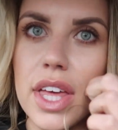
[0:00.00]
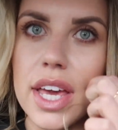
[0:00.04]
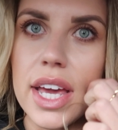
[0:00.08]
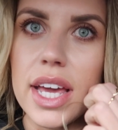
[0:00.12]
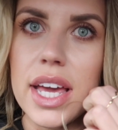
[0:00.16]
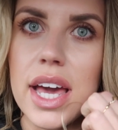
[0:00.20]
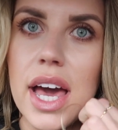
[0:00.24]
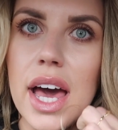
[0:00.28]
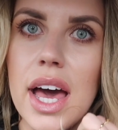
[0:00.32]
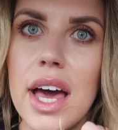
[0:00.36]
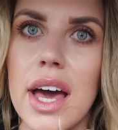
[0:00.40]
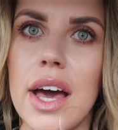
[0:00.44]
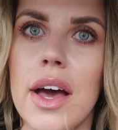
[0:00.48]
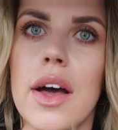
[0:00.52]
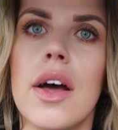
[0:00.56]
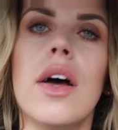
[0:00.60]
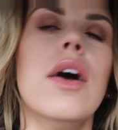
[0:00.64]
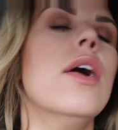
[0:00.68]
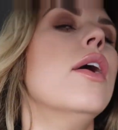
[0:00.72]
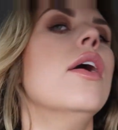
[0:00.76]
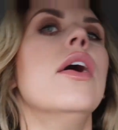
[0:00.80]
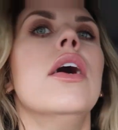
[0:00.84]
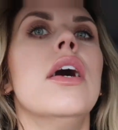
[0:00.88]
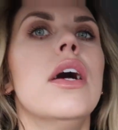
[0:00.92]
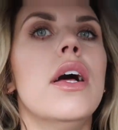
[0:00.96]
the uh,
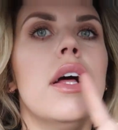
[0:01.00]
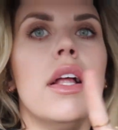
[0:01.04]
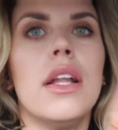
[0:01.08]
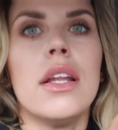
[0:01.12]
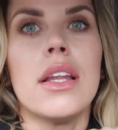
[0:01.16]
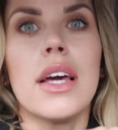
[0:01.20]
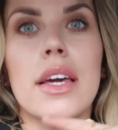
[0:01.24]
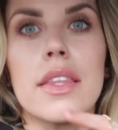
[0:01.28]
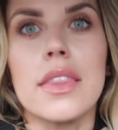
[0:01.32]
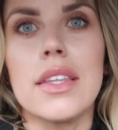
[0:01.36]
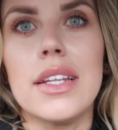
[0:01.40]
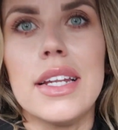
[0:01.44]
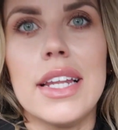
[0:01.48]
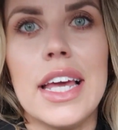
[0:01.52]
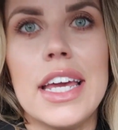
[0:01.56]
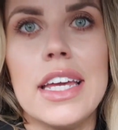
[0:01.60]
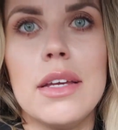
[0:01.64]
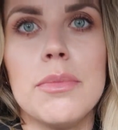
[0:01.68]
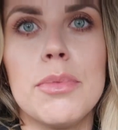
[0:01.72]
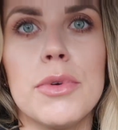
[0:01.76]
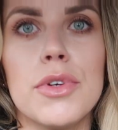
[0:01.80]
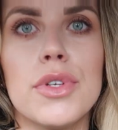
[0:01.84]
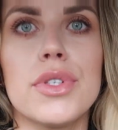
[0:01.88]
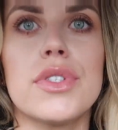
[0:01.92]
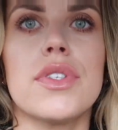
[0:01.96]
like the
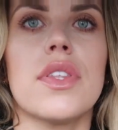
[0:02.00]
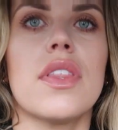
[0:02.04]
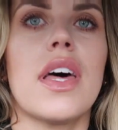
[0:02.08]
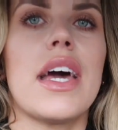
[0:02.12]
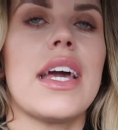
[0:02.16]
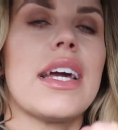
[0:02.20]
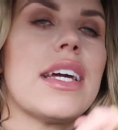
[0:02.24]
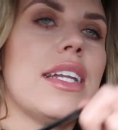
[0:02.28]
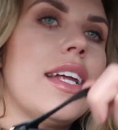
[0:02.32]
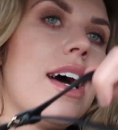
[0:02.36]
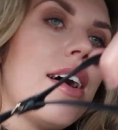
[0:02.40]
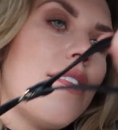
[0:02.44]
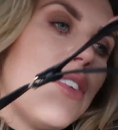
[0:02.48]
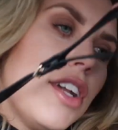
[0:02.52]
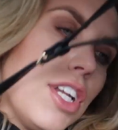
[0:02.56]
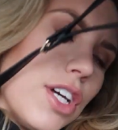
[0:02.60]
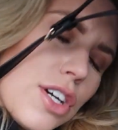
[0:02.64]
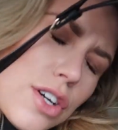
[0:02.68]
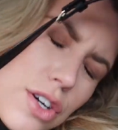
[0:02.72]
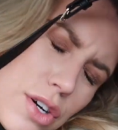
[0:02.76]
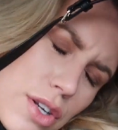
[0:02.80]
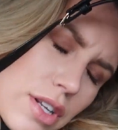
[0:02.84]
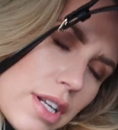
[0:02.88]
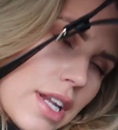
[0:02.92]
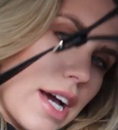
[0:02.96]
label so that I can have a
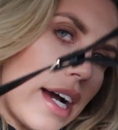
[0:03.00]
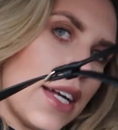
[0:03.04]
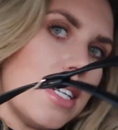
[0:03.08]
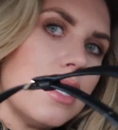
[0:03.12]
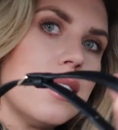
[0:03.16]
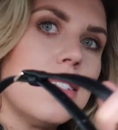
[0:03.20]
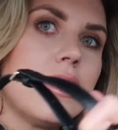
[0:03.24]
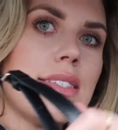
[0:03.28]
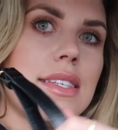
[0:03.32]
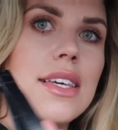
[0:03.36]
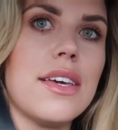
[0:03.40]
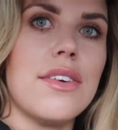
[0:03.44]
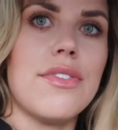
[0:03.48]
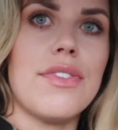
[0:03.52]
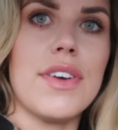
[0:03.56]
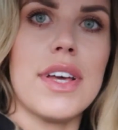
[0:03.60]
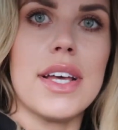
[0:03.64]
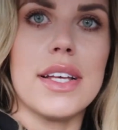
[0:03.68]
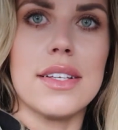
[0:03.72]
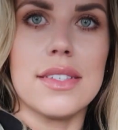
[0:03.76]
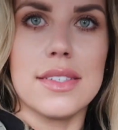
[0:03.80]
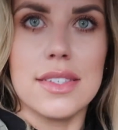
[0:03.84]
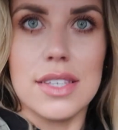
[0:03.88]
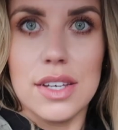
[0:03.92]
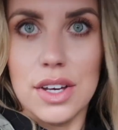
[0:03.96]
look online and see if
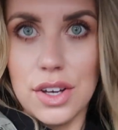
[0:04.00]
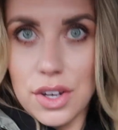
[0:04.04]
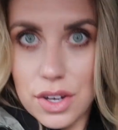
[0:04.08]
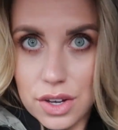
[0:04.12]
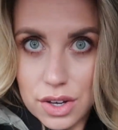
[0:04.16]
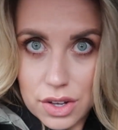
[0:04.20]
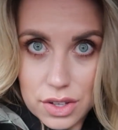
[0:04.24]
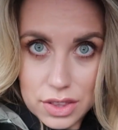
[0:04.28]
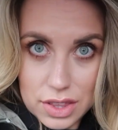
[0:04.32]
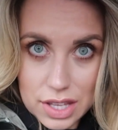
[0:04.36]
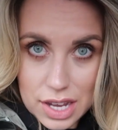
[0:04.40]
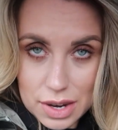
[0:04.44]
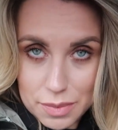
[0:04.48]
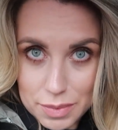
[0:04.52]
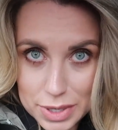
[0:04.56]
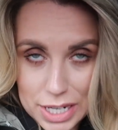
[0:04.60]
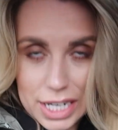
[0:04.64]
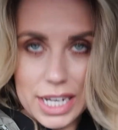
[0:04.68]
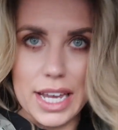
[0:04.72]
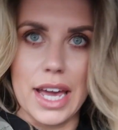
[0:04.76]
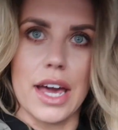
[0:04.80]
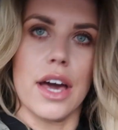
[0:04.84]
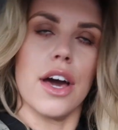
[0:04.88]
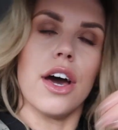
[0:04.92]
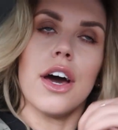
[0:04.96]
it's online when
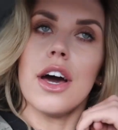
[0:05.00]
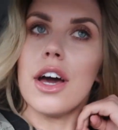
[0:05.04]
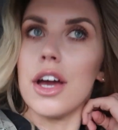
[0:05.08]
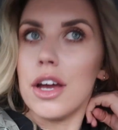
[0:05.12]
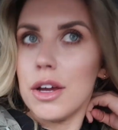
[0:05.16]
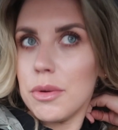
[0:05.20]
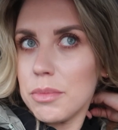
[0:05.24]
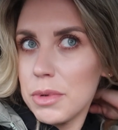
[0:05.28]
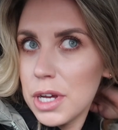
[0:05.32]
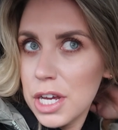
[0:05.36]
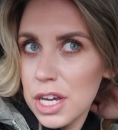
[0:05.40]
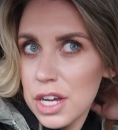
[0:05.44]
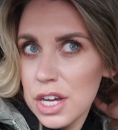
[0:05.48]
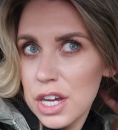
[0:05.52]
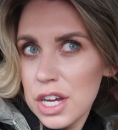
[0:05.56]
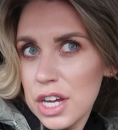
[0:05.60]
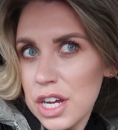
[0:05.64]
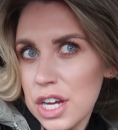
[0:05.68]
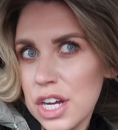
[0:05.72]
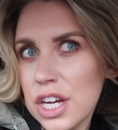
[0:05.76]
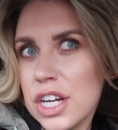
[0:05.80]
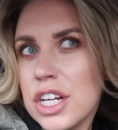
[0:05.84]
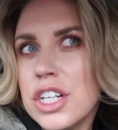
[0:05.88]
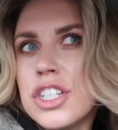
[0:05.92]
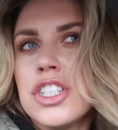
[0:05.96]
I get home.
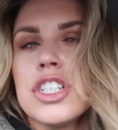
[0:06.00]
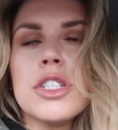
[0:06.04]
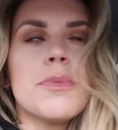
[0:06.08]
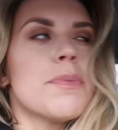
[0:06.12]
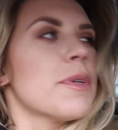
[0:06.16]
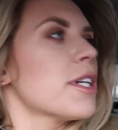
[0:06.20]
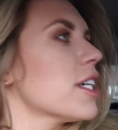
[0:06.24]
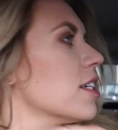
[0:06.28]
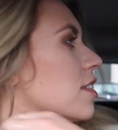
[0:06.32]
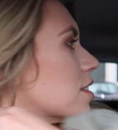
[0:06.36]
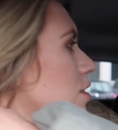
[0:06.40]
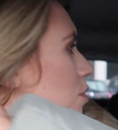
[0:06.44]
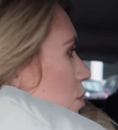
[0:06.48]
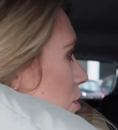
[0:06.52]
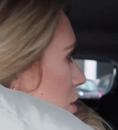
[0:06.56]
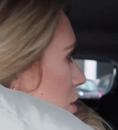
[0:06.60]
Just because I